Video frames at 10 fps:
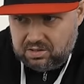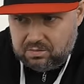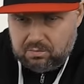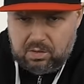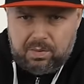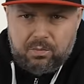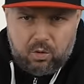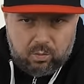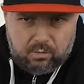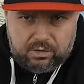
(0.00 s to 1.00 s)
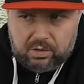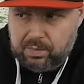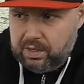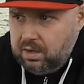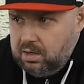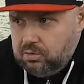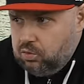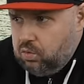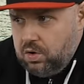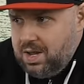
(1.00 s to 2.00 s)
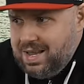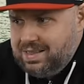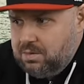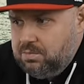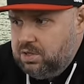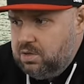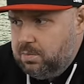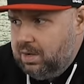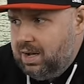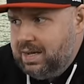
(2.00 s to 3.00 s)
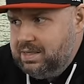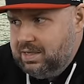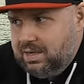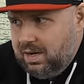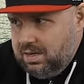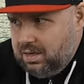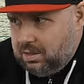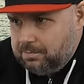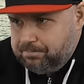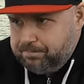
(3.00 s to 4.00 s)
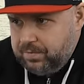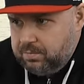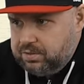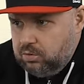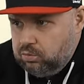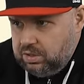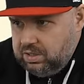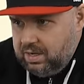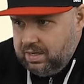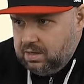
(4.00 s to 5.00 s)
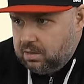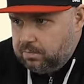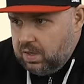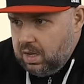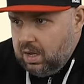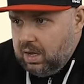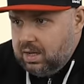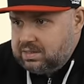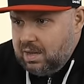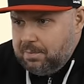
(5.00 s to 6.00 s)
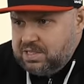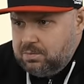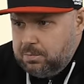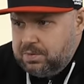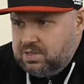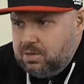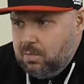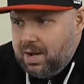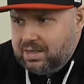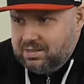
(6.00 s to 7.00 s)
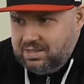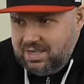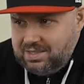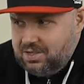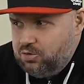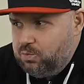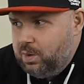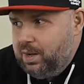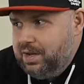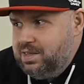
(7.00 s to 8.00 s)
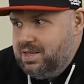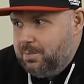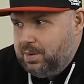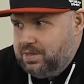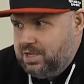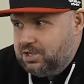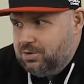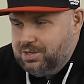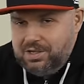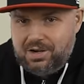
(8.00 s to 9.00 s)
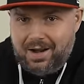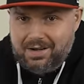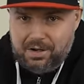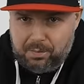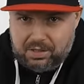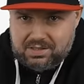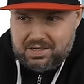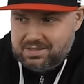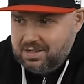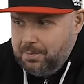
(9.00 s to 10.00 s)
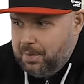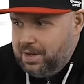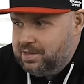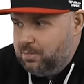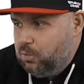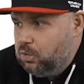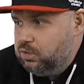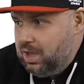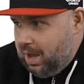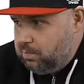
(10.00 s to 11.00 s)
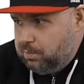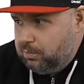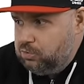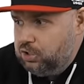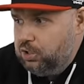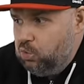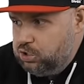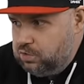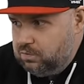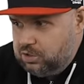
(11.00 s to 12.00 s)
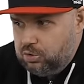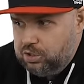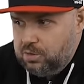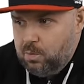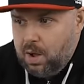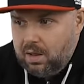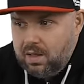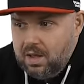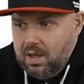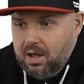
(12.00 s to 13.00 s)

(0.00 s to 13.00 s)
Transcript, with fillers: You see the games here. We will try to play them. But this mini P C is not for games. PCMark ten itself does not support neural processors yet. Yes, we got a very high score in the work of this processor.